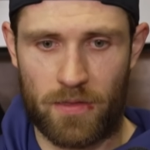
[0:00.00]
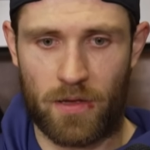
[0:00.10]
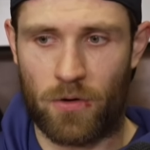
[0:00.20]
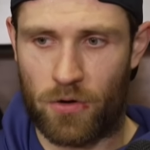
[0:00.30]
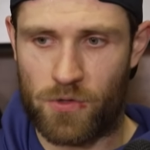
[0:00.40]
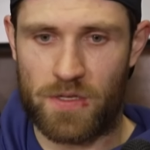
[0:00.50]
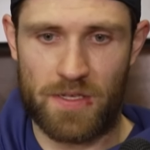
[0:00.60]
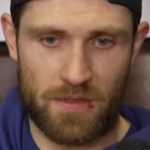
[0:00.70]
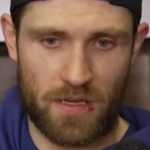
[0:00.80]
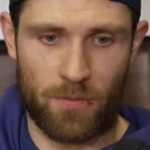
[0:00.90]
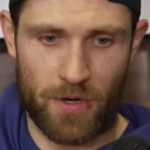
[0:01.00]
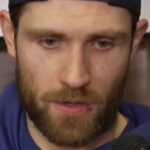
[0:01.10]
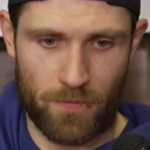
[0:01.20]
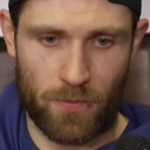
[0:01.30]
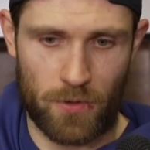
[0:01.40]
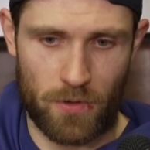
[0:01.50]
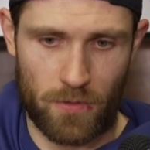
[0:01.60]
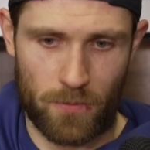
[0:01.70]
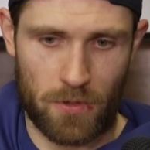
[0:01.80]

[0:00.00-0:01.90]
think our urgency is coming up. We're